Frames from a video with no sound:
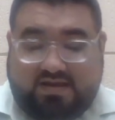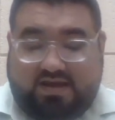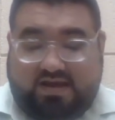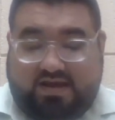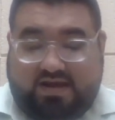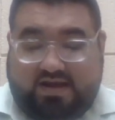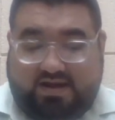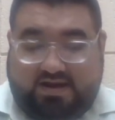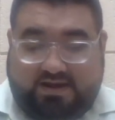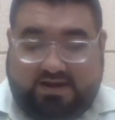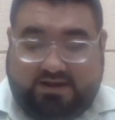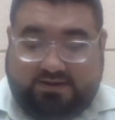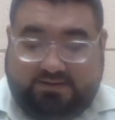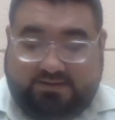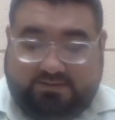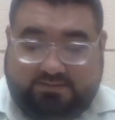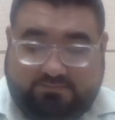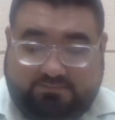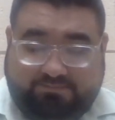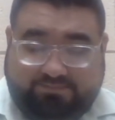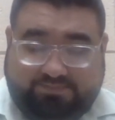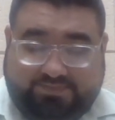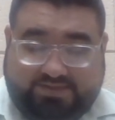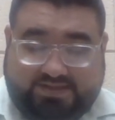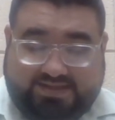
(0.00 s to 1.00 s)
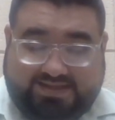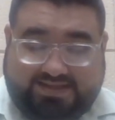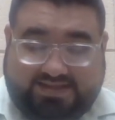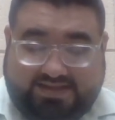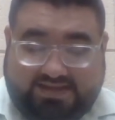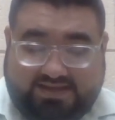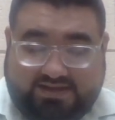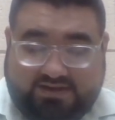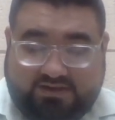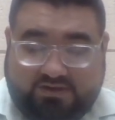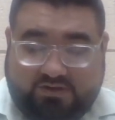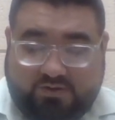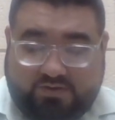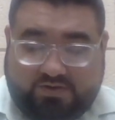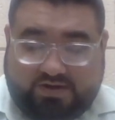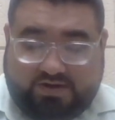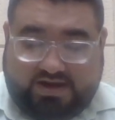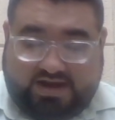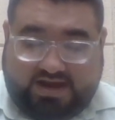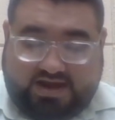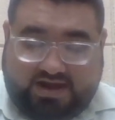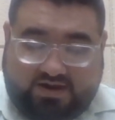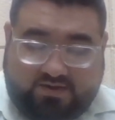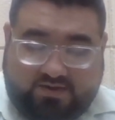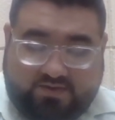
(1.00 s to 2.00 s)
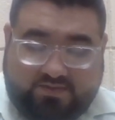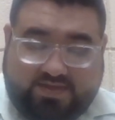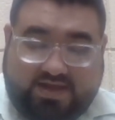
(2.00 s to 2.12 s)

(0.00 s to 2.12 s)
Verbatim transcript: the guild, how